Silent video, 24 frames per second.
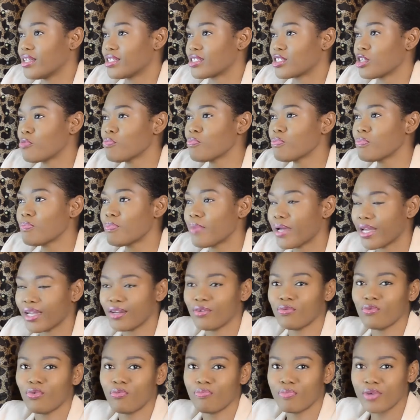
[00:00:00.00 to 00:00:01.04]
Some
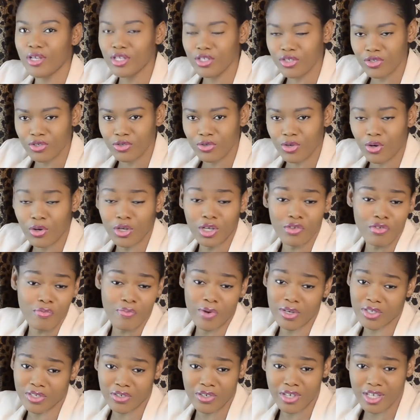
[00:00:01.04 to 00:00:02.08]
men will meet you, I'll give you
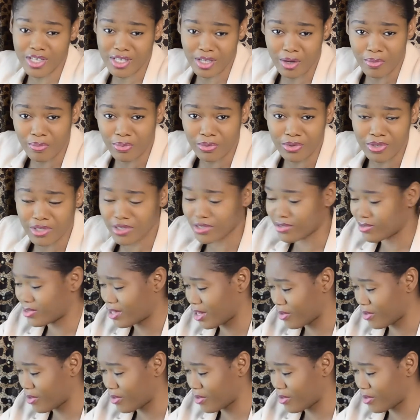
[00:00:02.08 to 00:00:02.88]
practical examples.